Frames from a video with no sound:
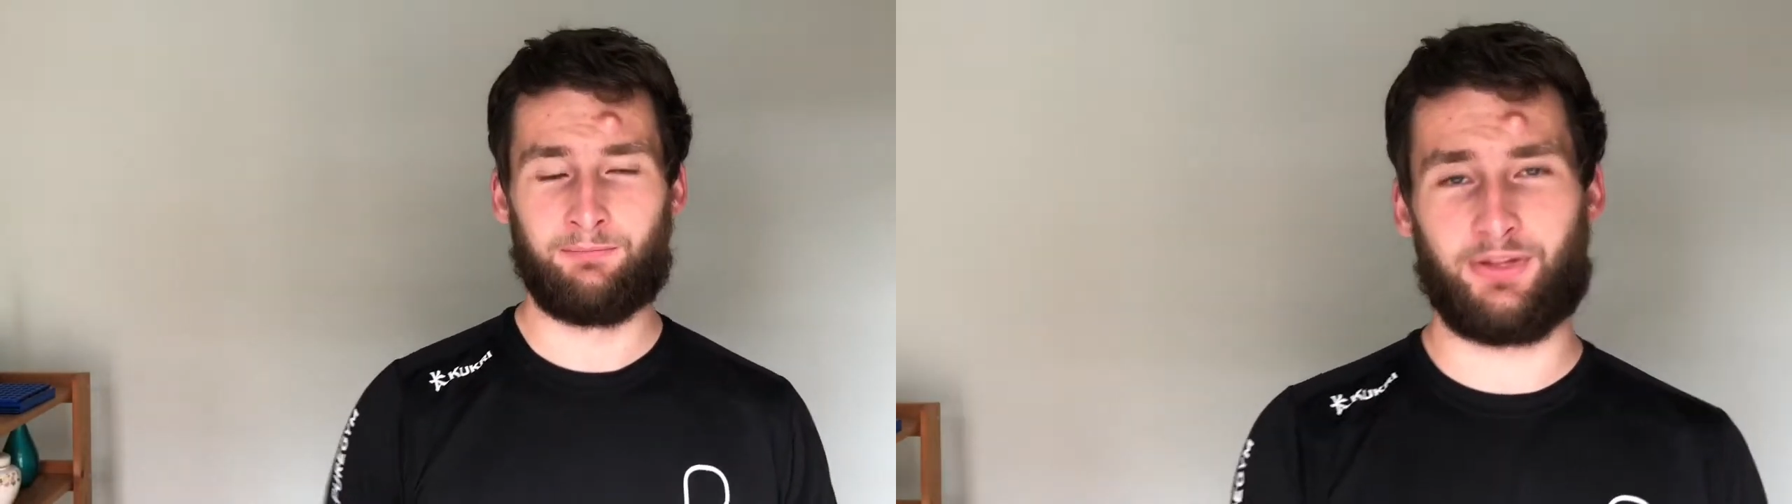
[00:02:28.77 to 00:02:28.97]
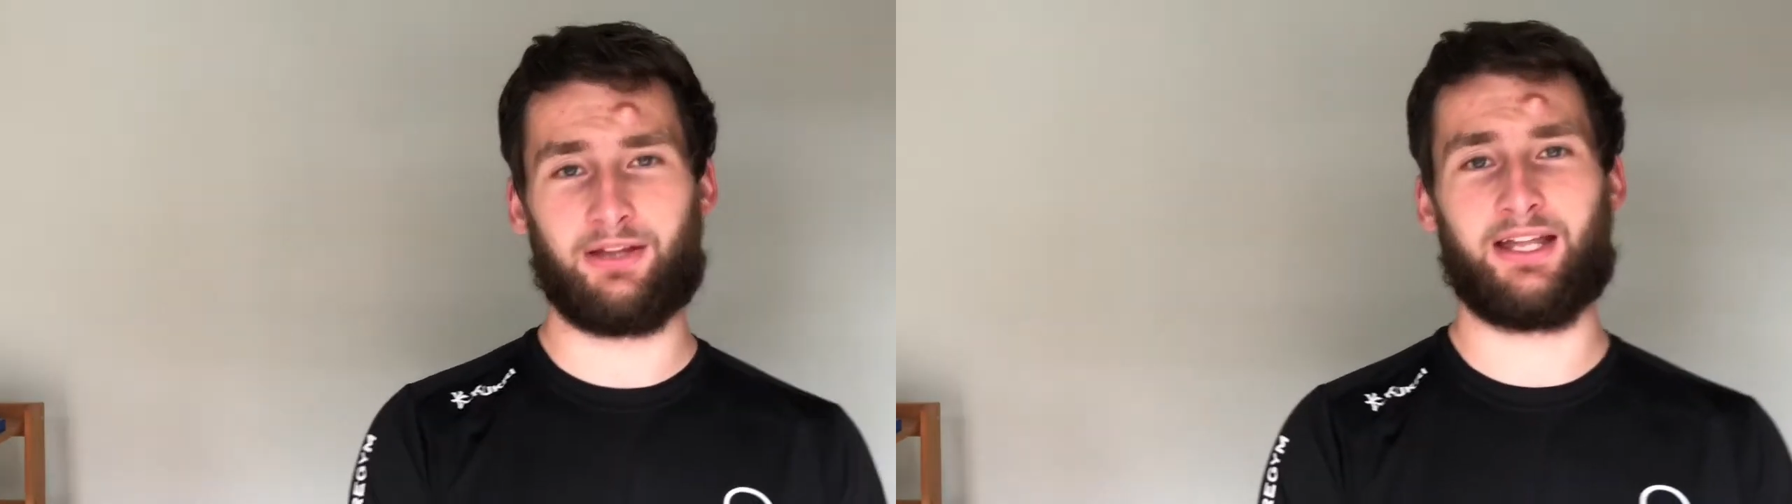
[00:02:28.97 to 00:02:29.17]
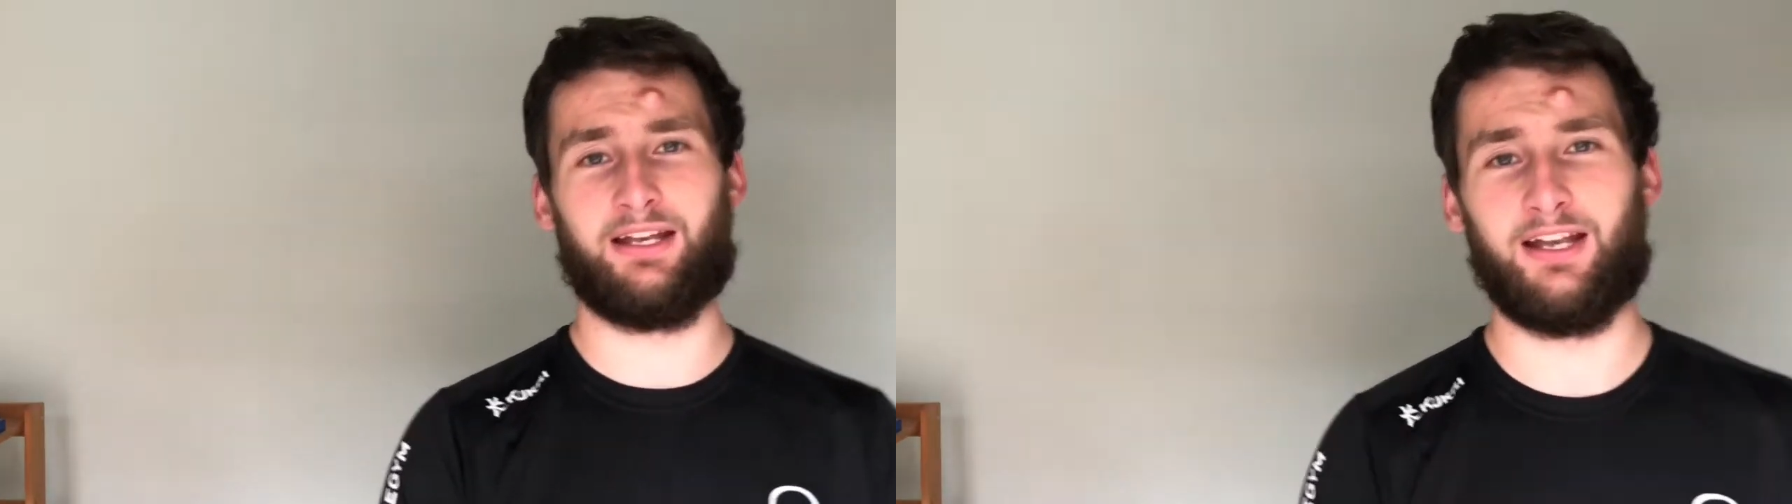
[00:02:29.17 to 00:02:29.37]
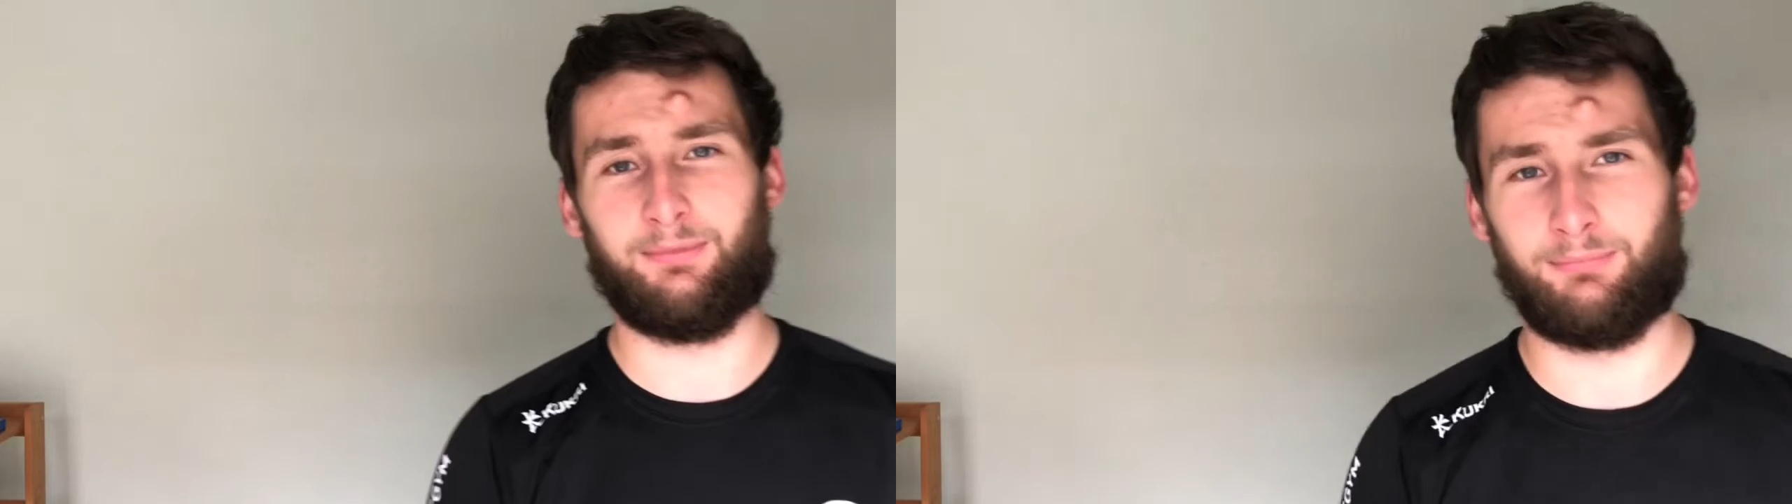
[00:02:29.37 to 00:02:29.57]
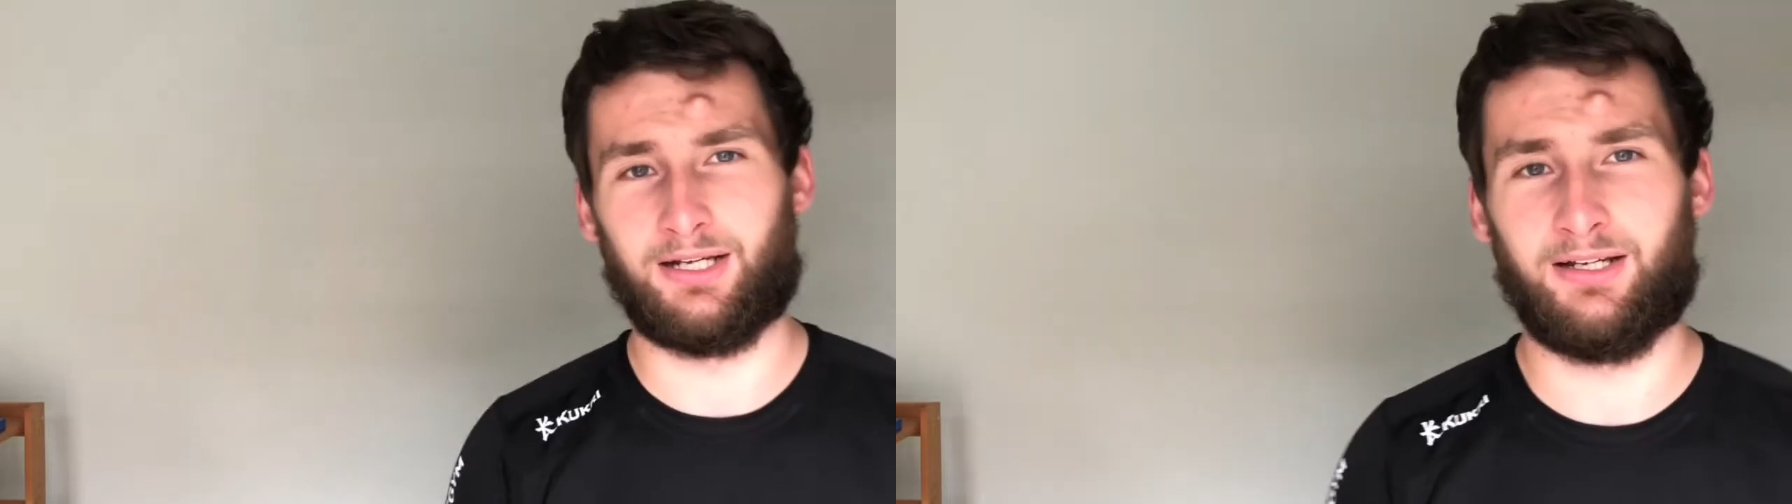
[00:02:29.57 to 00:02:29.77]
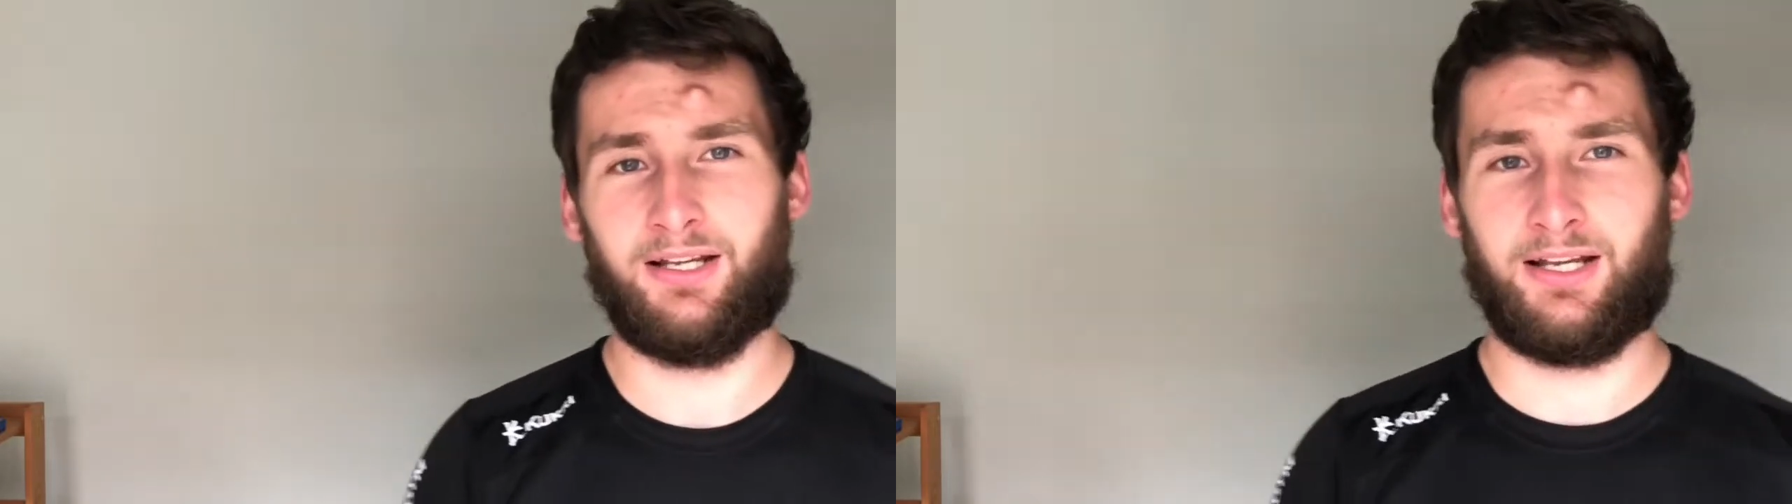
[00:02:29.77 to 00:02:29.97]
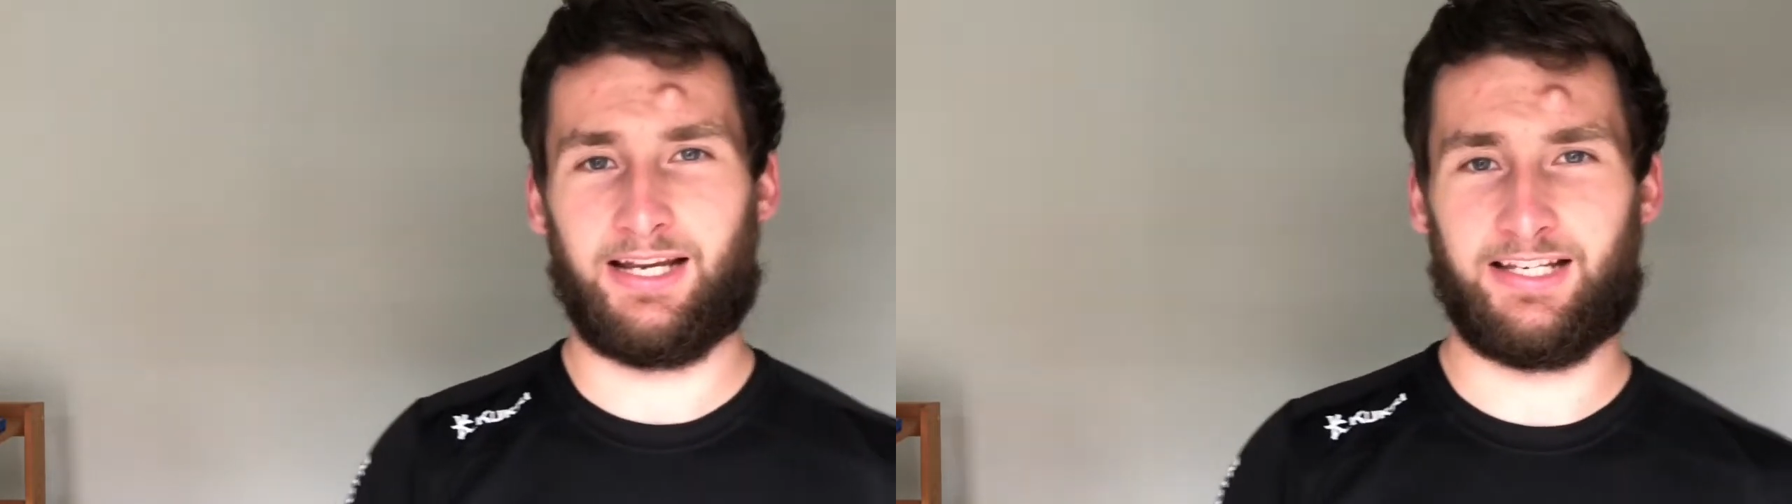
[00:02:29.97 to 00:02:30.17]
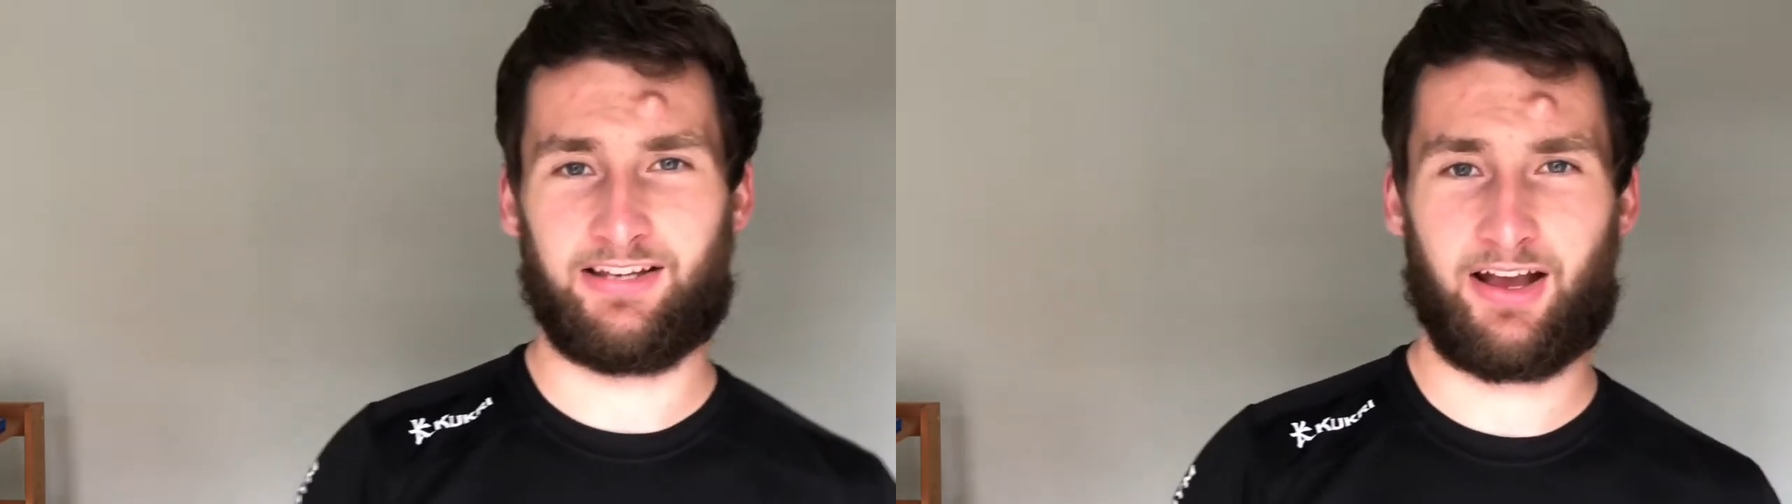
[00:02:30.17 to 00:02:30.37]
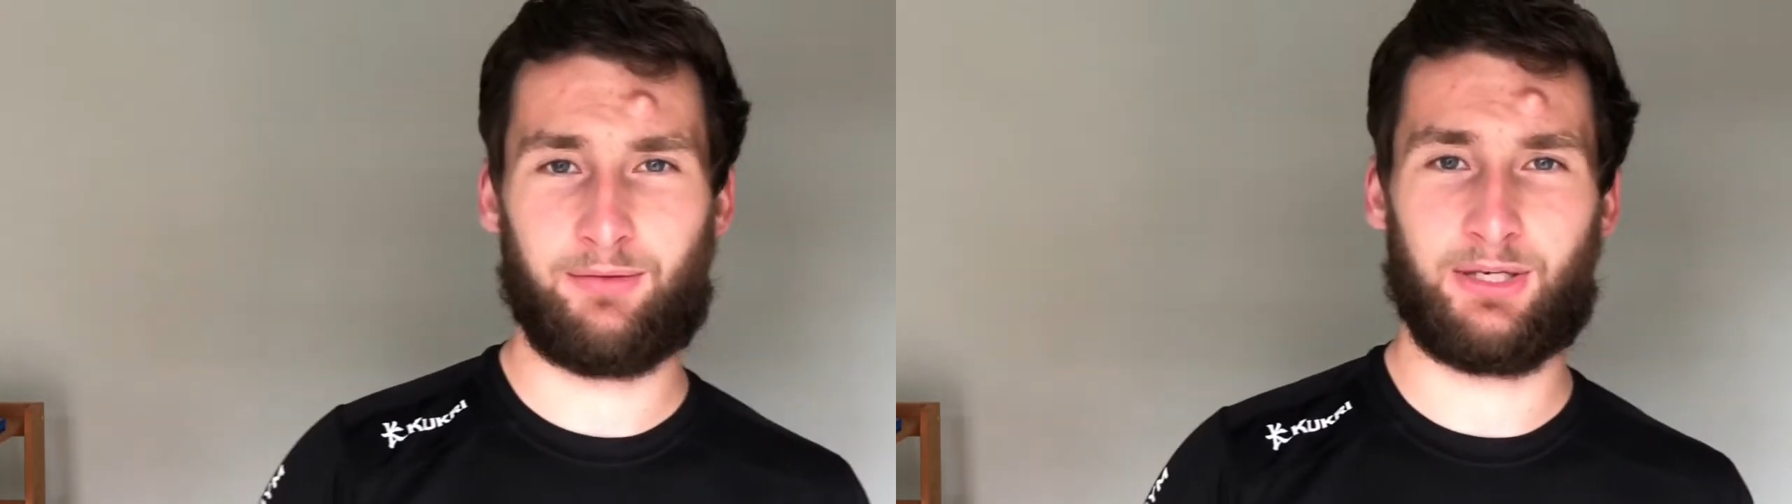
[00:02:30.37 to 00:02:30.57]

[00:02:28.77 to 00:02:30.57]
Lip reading: Now that number is how